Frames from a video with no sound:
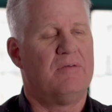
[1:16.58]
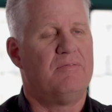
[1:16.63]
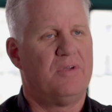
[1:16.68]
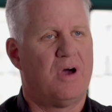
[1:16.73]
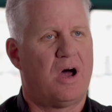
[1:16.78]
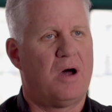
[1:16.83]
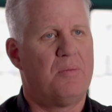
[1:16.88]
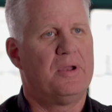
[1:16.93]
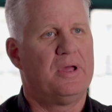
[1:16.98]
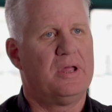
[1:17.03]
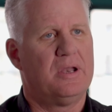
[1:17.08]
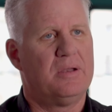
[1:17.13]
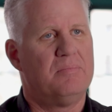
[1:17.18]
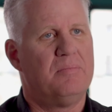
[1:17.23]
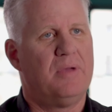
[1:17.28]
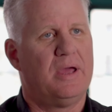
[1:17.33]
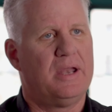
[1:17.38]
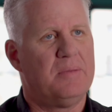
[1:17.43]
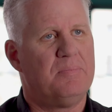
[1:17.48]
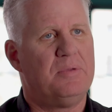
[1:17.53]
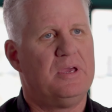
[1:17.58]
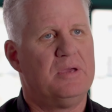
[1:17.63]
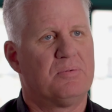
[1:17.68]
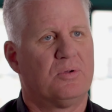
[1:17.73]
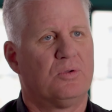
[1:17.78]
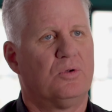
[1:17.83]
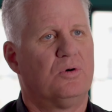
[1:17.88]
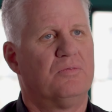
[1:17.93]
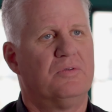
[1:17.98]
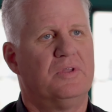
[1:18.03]
I've nominated many
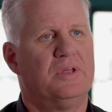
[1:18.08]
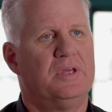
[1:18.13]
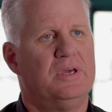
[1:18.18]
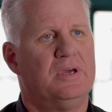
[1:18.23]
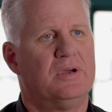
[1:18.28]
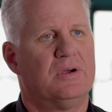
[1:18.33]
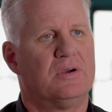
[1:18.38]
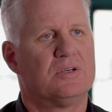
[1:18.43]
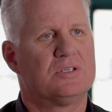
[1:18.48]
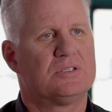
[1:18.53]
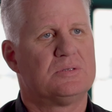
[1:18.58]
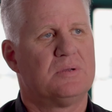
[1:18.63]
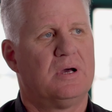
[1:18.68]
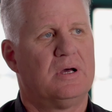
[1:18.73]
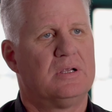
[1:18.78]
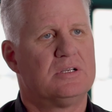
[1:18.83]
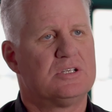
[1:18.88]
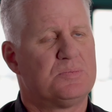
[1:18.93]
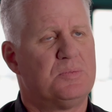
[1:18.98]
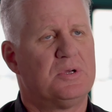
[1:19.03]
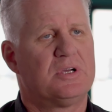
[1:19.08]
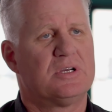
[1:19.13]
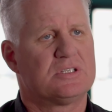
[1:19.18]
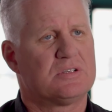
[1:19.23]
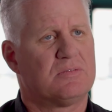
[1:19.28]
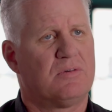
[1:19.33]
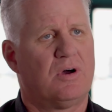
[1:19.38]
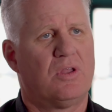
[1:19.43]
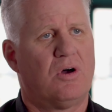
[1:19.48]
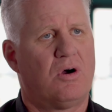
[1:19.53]
people over the years uh, just
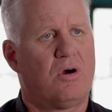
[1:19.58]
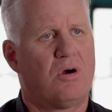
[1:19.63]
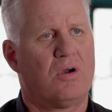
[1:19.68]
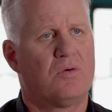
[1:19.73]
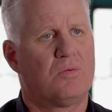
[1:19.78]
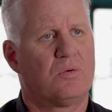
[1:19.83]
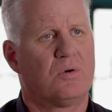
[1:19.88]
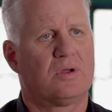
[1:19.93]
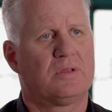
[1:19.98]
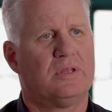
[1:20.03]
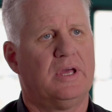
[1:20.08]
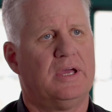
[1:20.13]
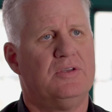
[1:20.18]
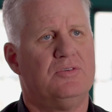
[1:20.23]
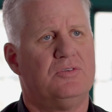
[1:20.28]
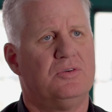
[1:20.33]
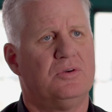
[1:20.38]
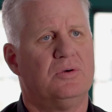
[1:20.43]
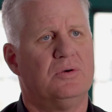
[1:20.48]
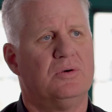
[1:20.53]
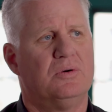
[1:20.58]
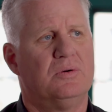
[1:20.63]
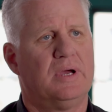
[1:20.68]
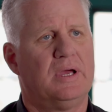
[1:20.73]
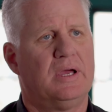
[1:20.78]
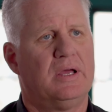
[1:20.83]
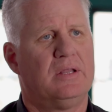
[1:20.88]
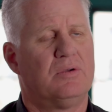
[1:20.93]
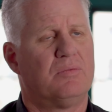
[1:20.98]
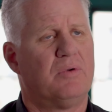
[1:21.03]
because of all the hard work they do
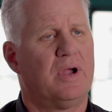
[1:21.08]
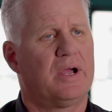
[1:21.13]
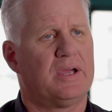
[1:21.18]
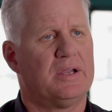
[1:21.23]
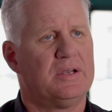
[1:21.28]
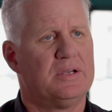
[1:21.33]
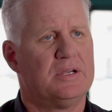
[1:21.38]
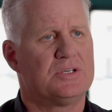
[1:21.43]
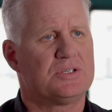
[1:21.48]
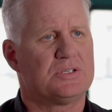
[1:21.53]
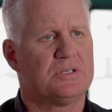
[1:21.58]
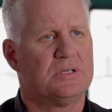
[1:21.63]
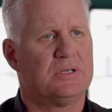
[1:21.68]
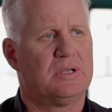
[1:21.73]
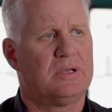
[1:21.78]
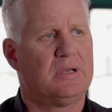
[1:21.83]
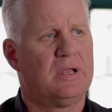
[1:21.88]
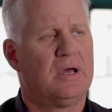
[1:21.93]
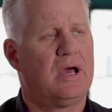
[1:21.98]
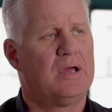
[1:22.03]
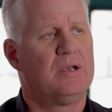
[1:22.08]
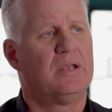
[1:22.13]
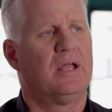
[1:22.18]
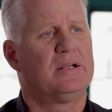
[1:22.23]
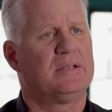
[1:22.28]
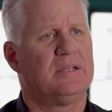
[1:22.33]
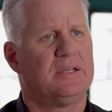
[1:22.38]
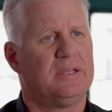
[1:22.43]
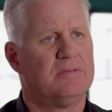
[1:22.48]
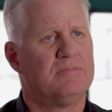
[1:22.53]
and the recognition that I'd
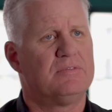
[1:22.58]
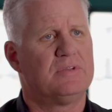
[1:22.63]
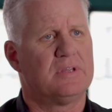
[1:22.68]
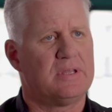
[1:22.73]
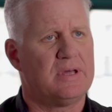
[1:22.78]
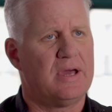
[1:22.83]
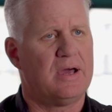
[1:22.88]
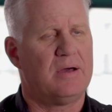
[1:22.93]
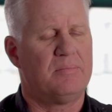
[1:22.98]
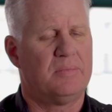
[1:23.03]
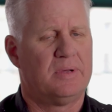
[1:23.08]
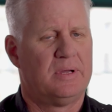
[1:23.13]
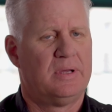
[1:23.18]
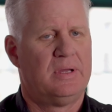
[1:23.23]
like to give to them.